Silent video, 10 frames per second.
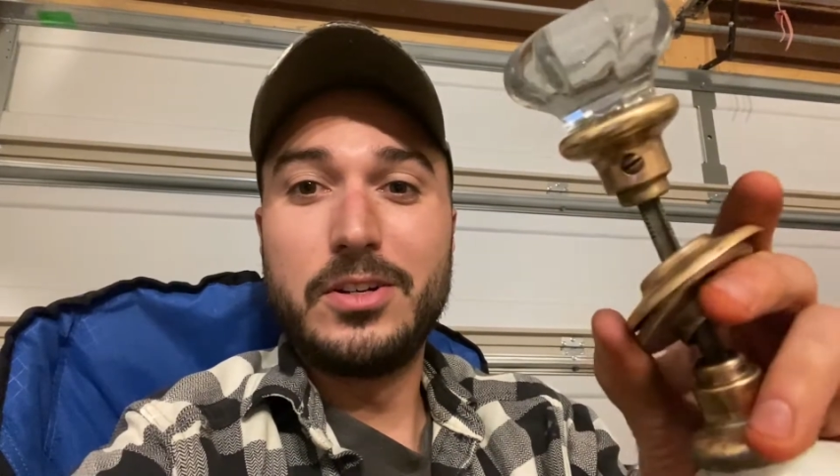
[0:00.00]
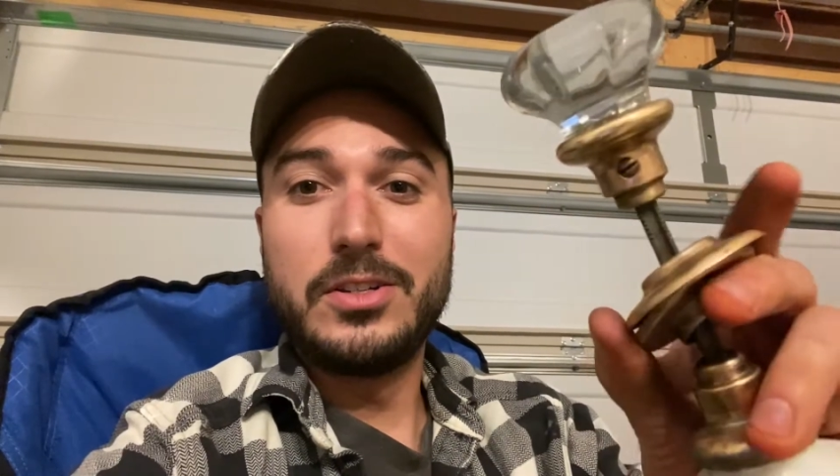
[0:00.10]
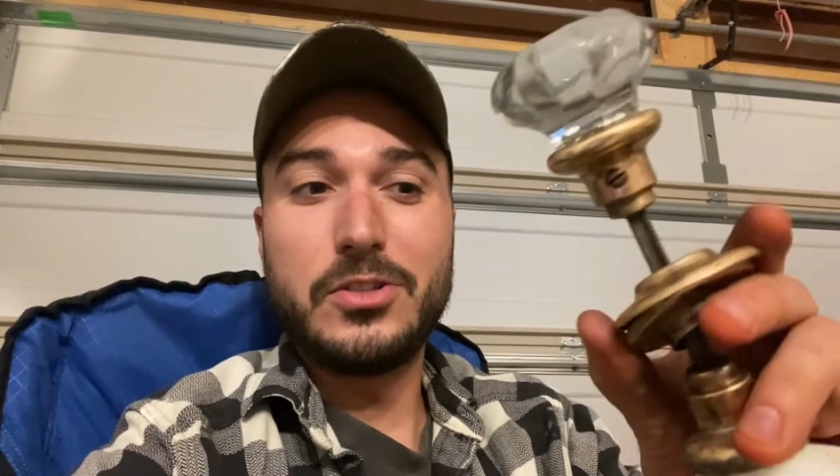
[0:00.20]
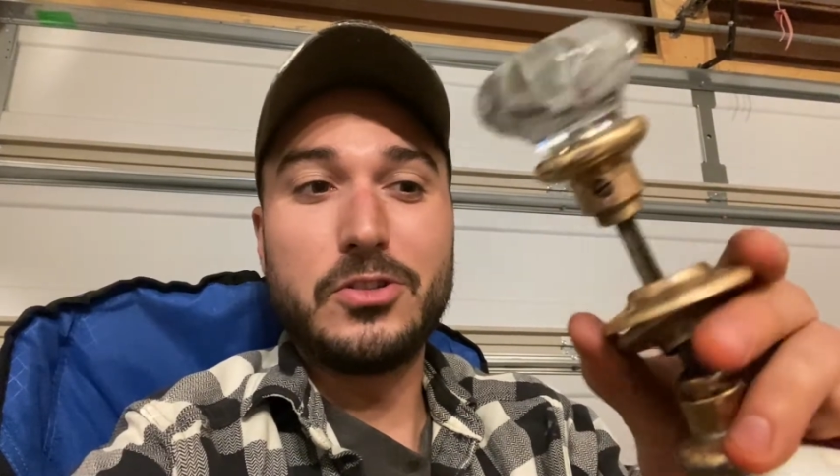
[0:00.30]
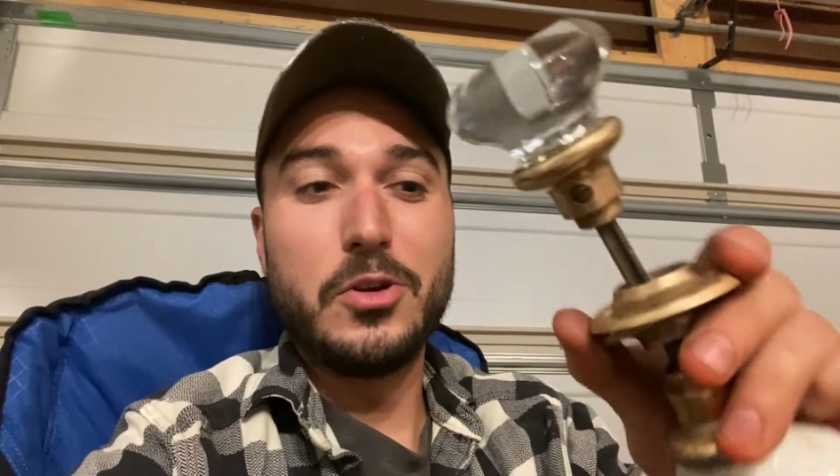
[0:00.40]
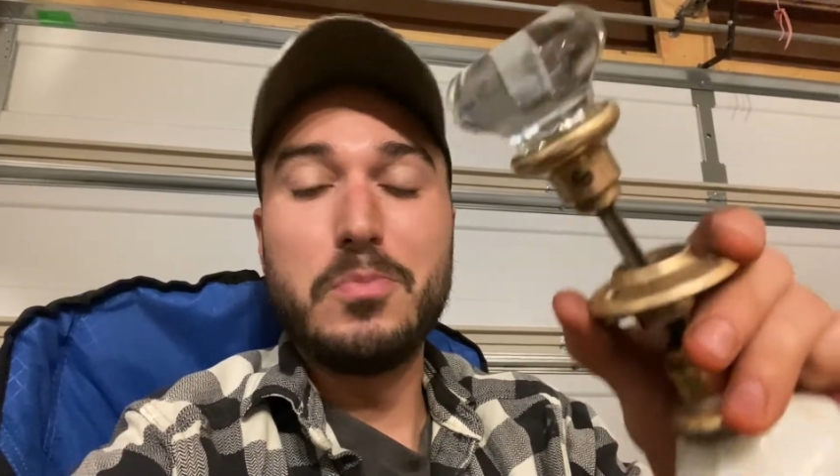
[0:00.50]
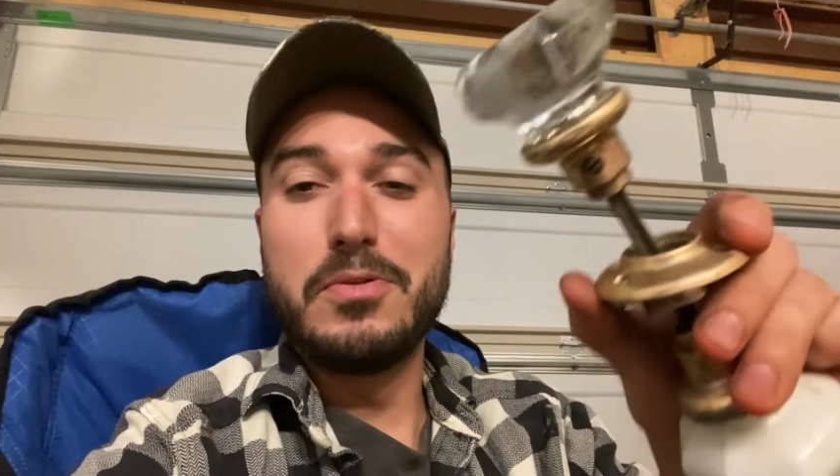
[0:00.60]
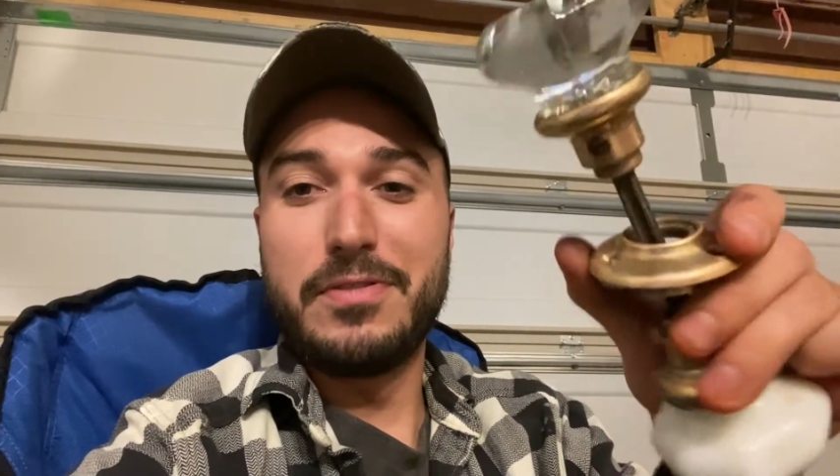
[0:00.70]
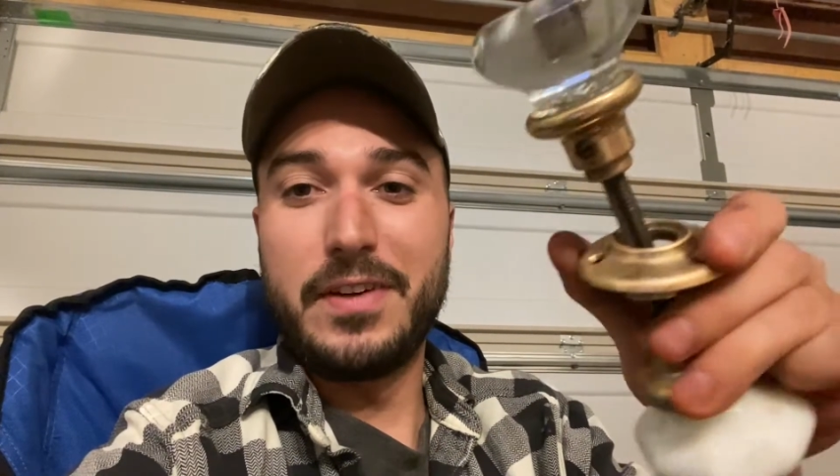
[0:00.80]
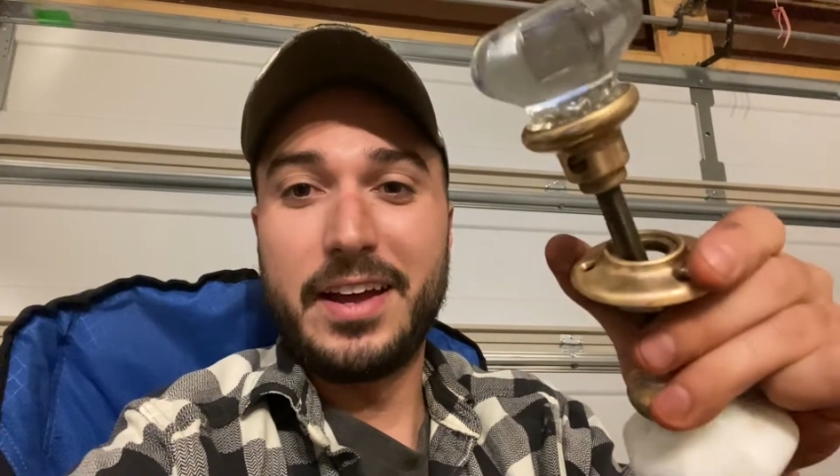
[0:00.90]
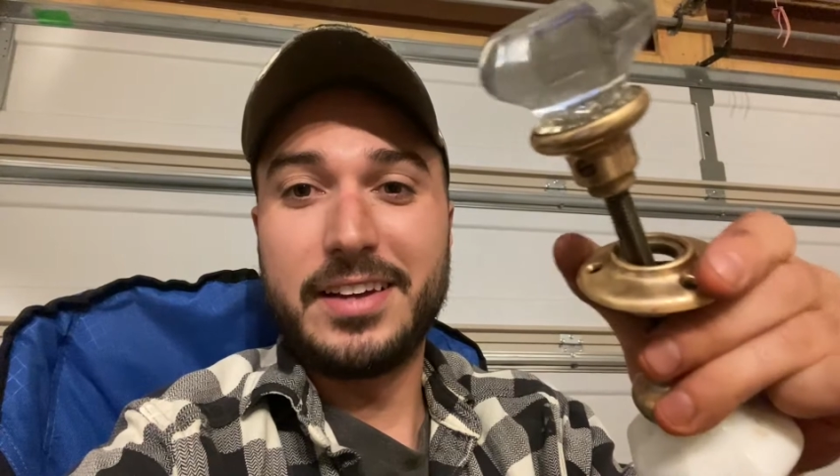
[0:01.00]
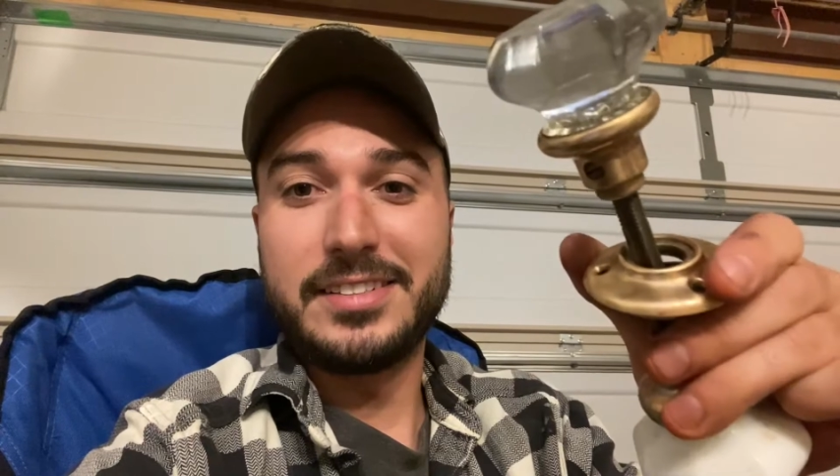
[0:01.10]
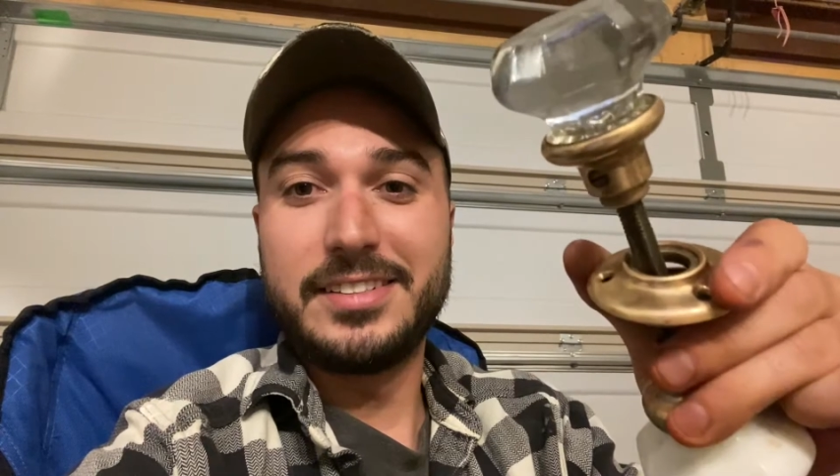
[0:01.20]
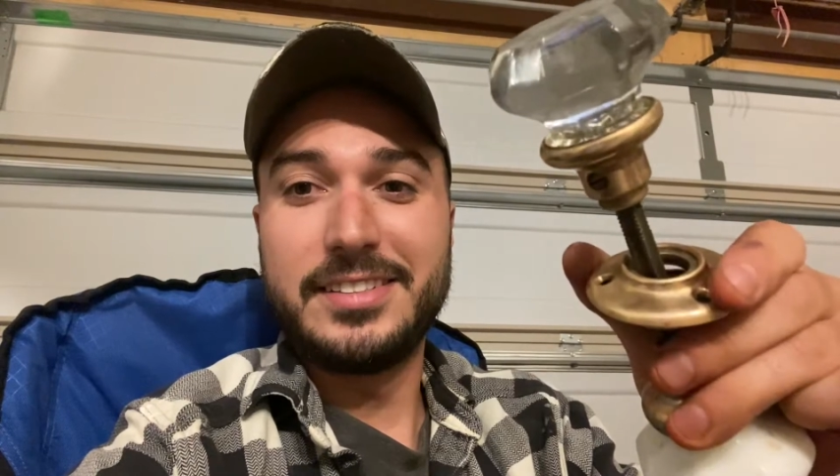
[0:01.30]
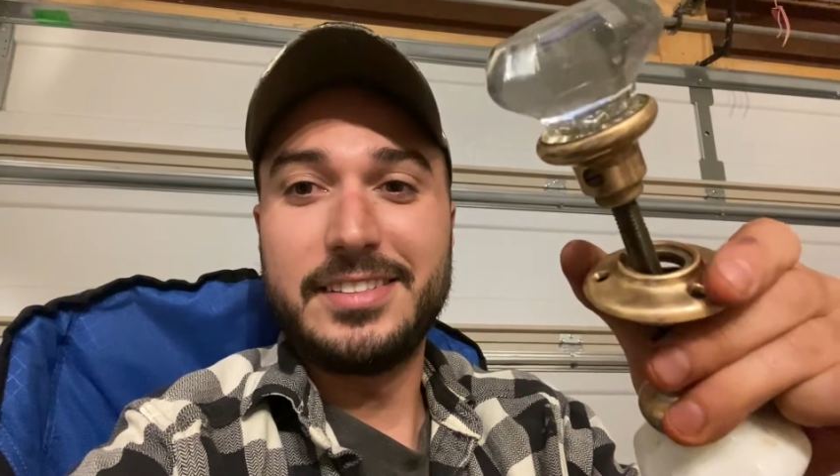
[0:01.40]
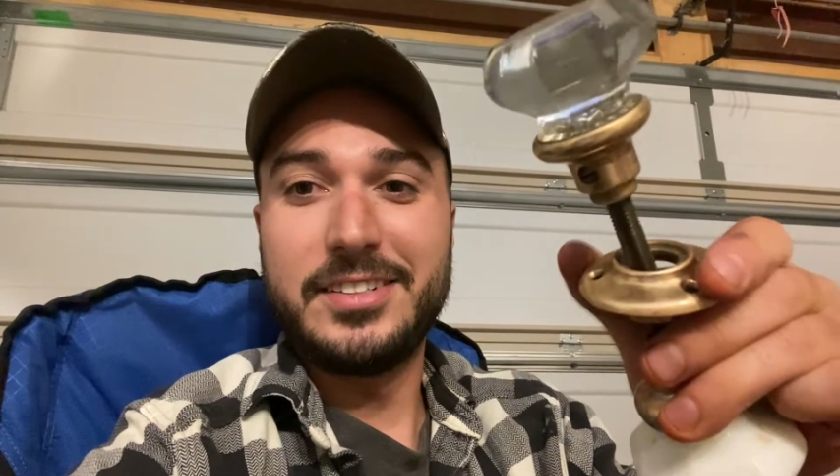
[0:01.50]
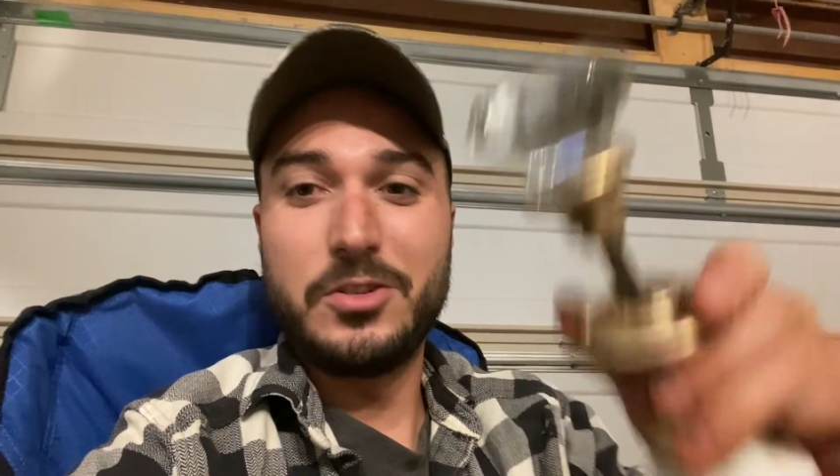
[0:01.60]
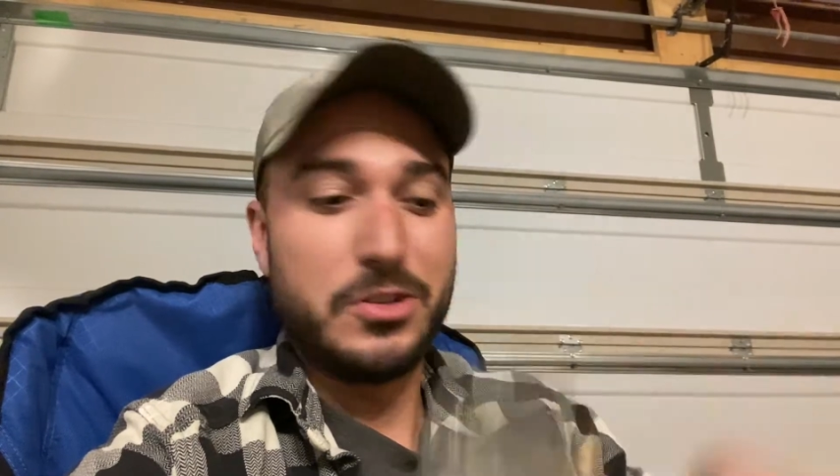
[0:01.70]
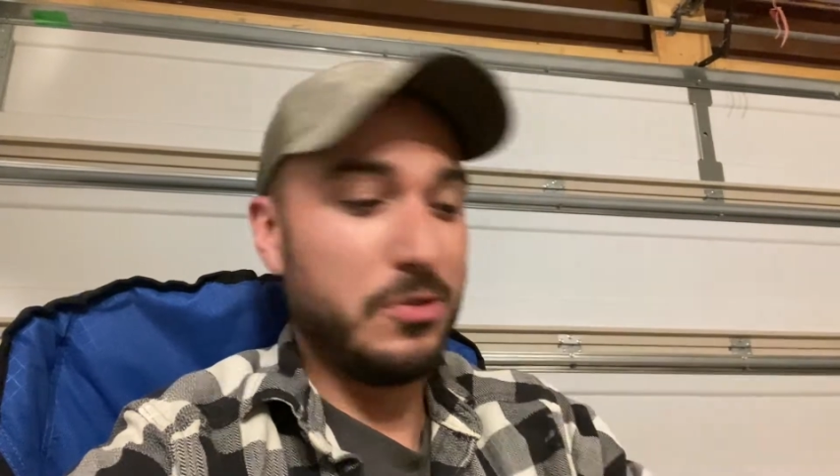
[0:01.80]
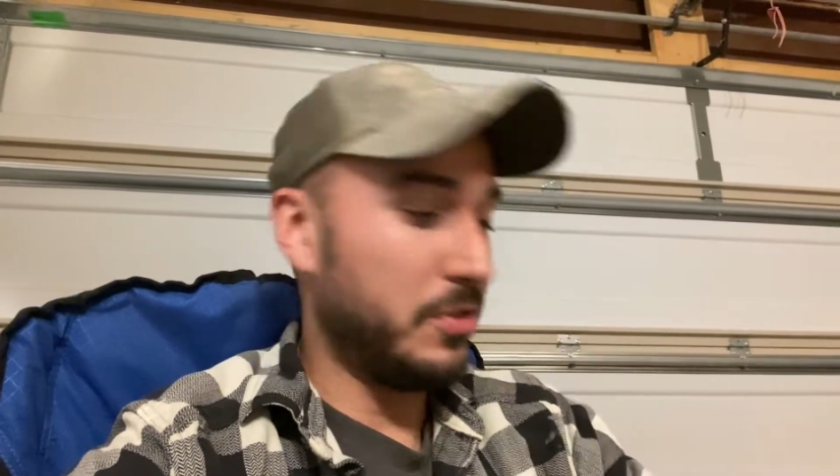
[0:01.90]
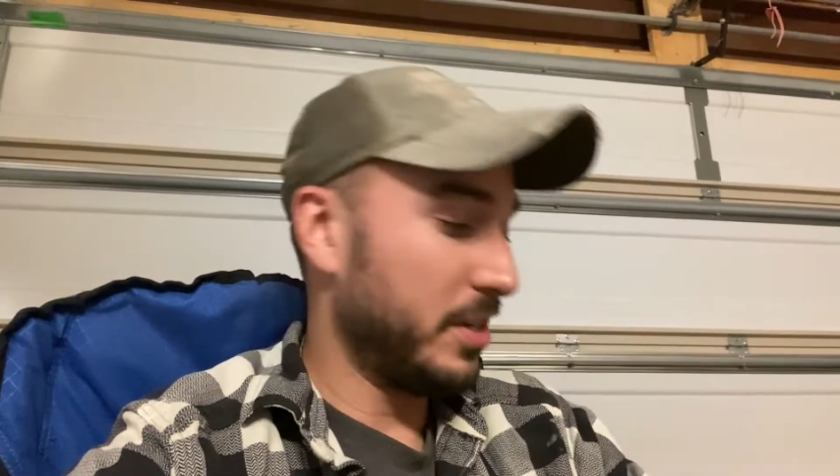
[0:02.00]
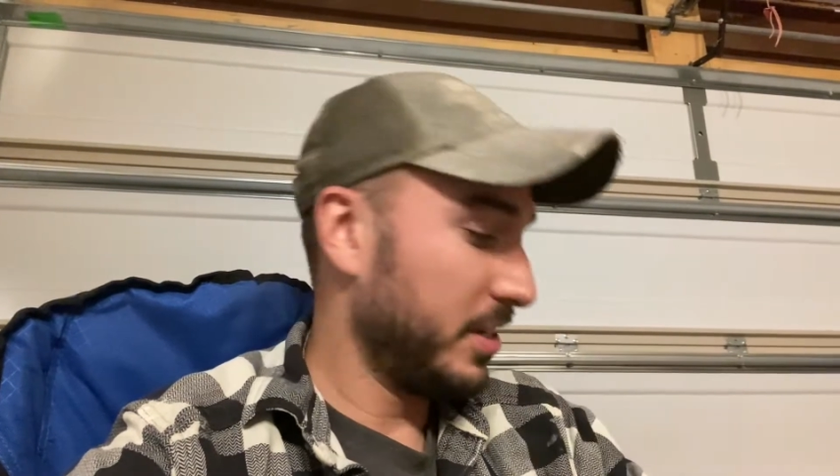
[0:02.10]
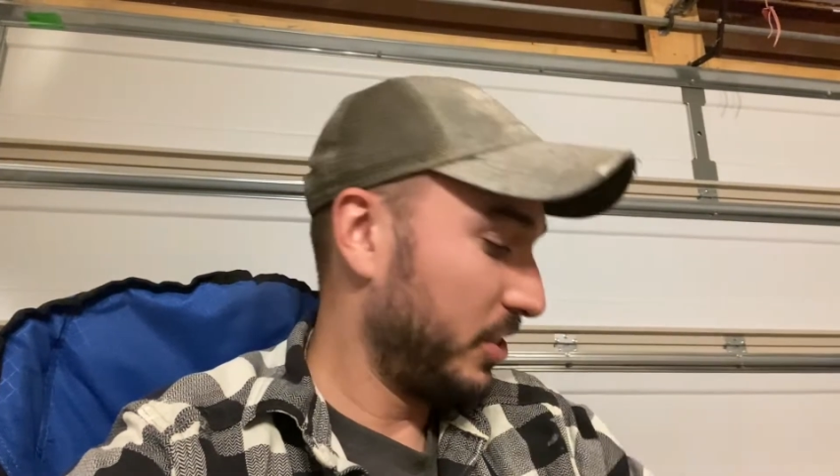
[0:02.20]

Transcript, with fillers: super fast using